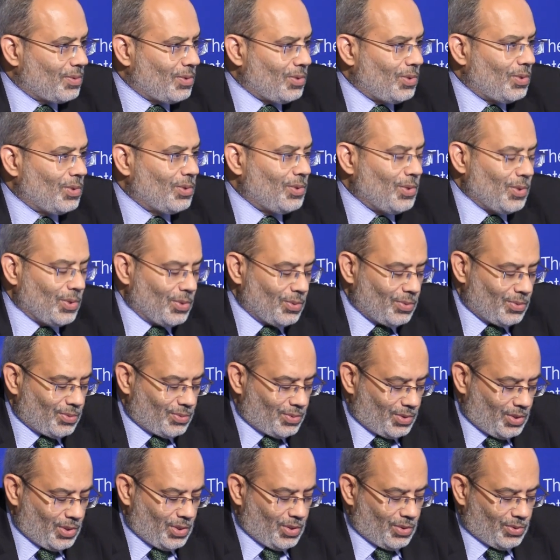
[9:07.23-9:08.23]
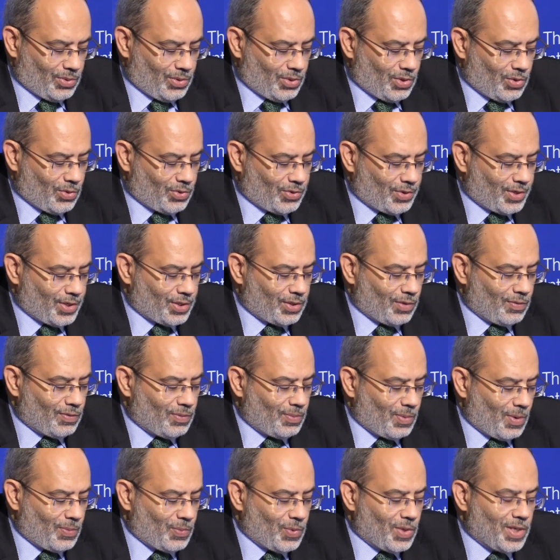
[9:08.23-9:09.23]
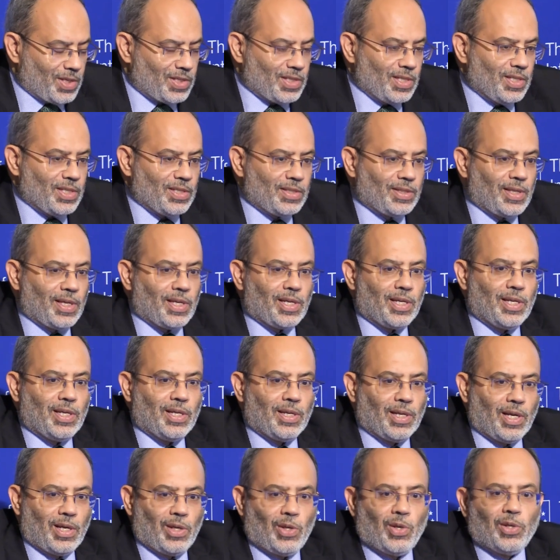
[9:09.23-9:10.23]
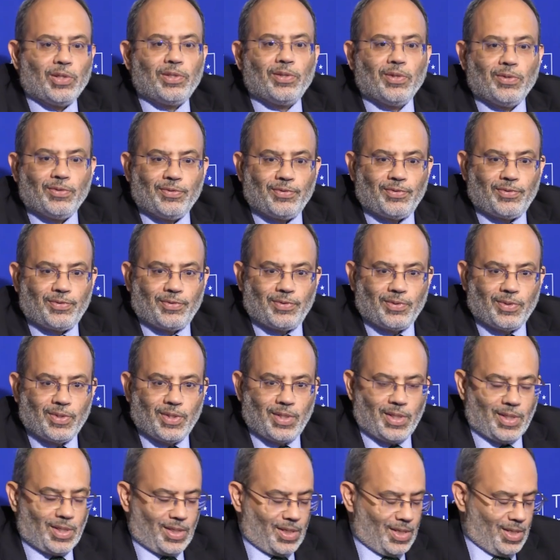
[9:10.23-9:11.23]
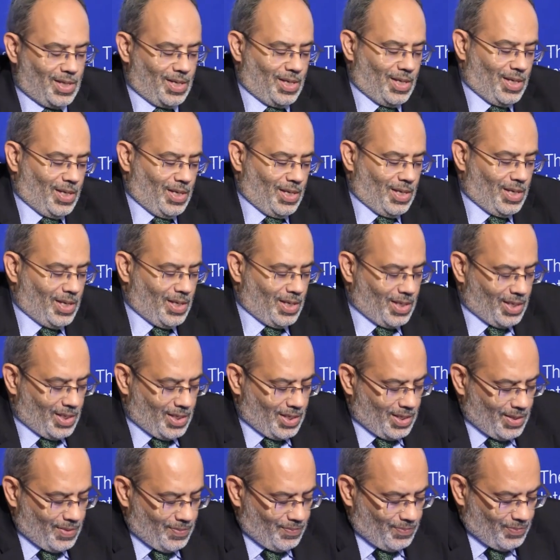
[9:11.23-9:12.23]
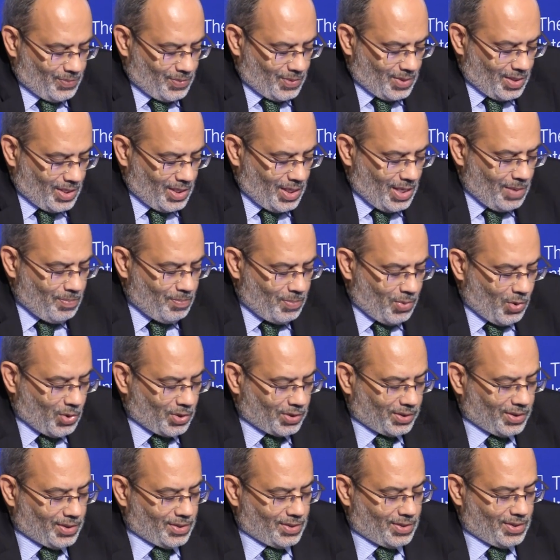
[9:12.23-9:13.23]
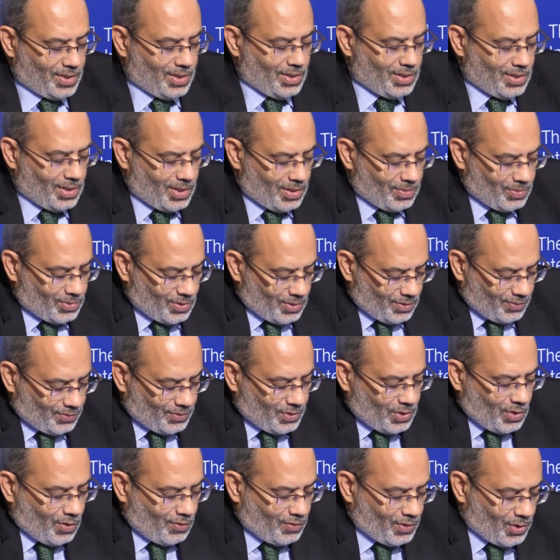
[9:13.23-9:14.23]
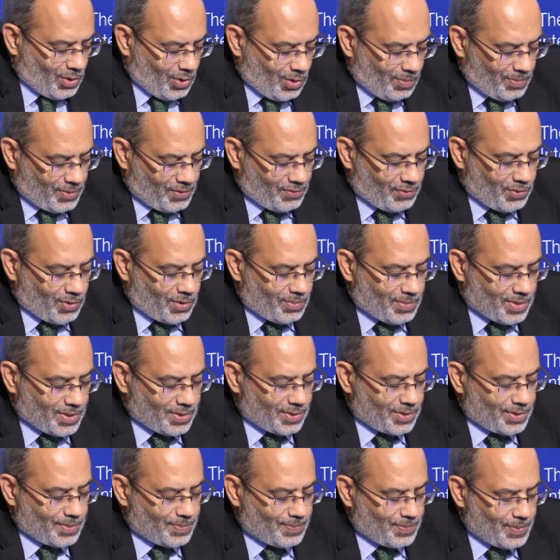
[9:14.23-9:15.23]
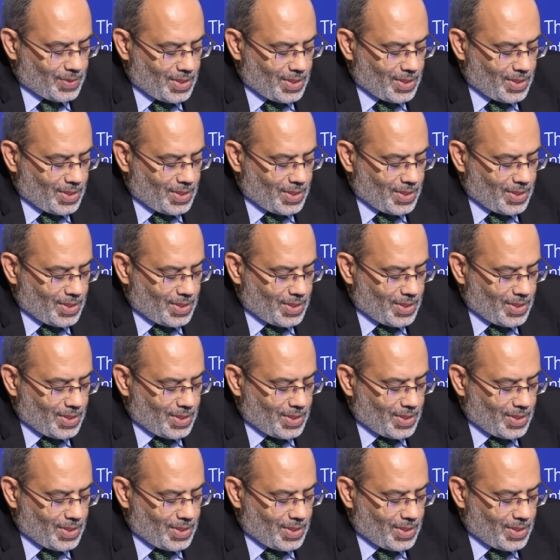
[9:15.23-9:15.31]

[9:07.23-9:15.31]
Although you know the growth rate of the population is taking a lot of um, importance in terms of the overall performance.